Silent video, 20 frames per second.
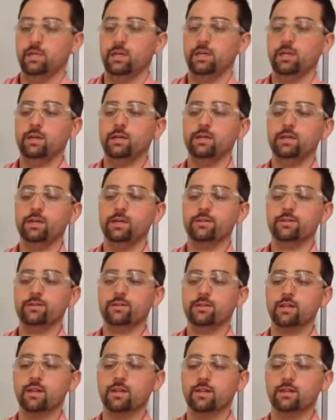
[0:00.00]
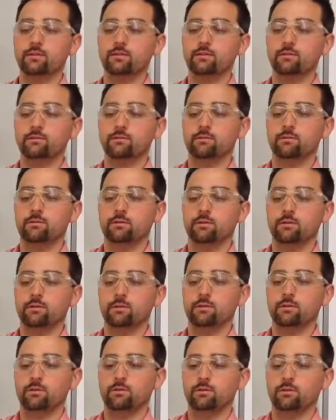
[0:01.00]
And here's a second
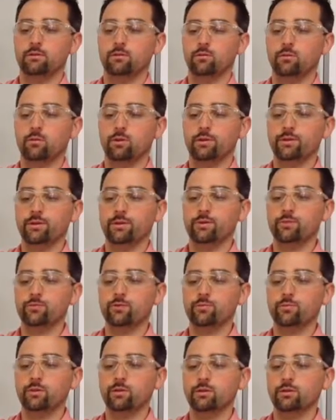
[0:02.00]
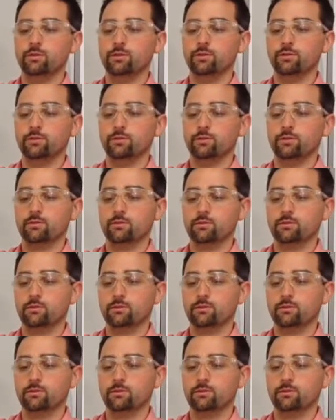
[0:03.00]
100 milliliters.